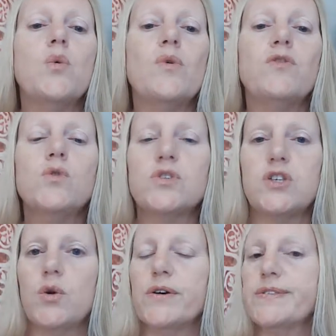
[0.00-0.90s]
We've
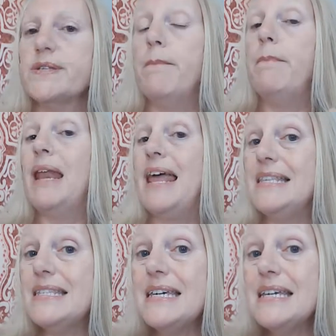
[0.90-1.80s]
also got some
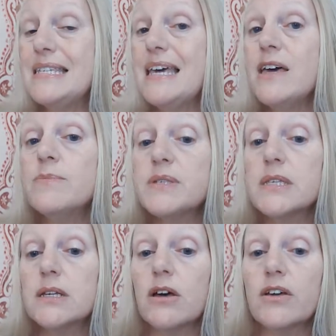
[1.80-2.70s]
blending tips
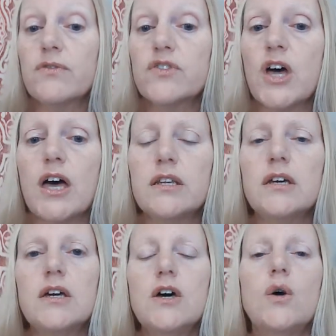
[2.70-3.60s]
that I've
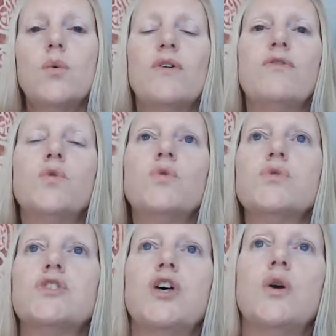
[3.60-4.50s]
done. We've
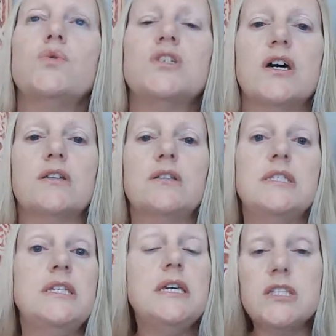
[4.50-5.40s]
also done
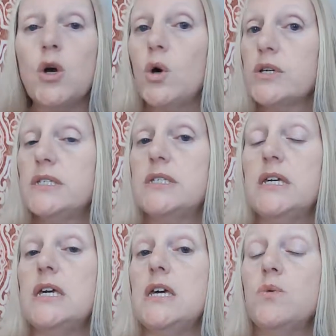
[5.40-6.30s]
detox
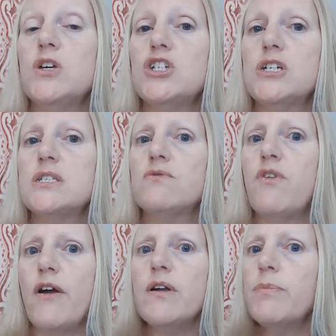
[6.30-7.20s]
tea, which is
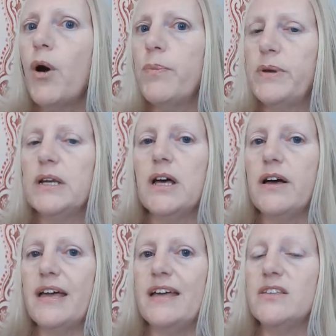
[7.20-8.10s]
very
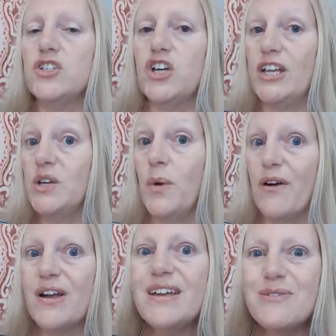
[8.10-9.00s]
popular in
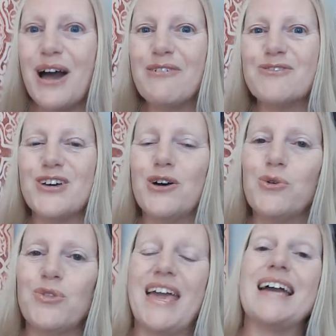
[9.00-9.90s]
January after
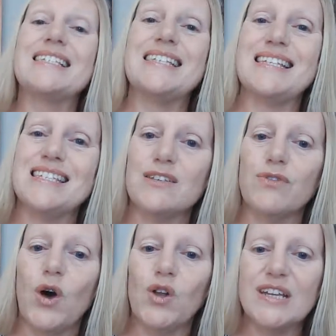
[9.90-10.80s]
all the excesses of
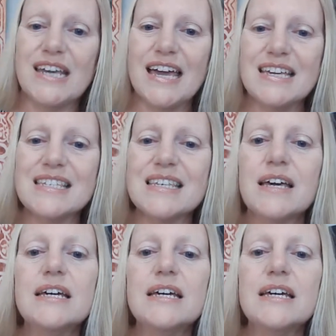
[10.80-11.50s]
the holidays.